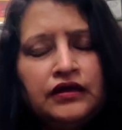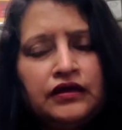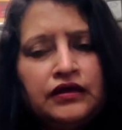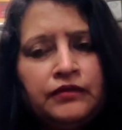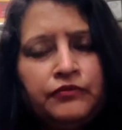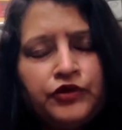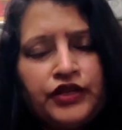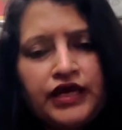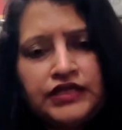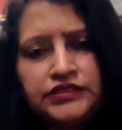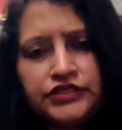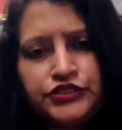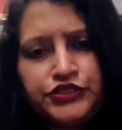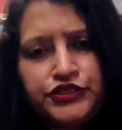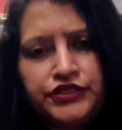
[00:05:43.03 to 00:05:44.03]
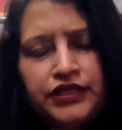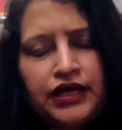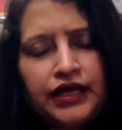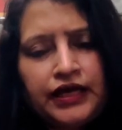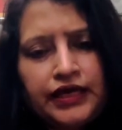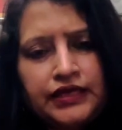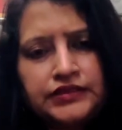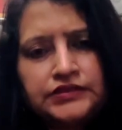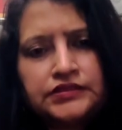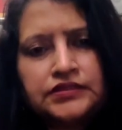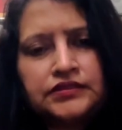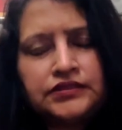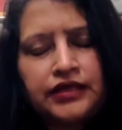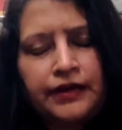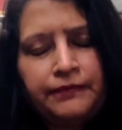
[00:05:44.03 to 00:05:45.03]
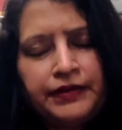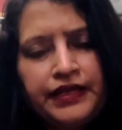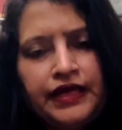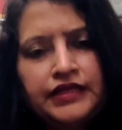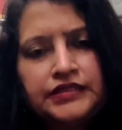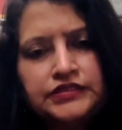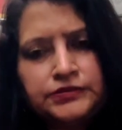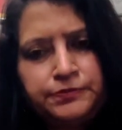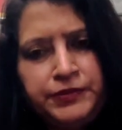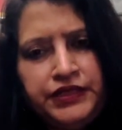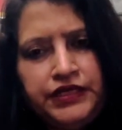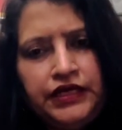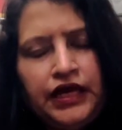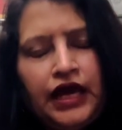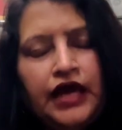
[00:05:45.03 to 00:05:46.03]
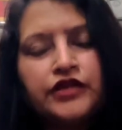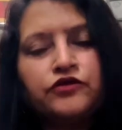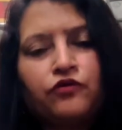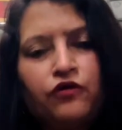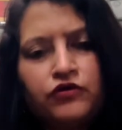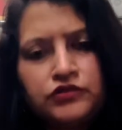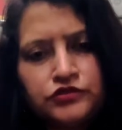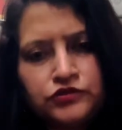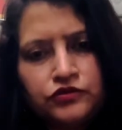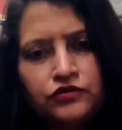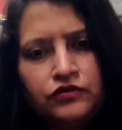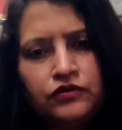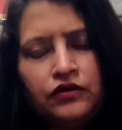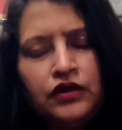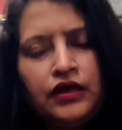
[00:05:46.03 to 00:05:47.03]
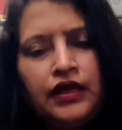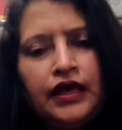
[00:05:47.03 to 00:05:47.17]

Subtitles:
immunization against the hepatitis B and also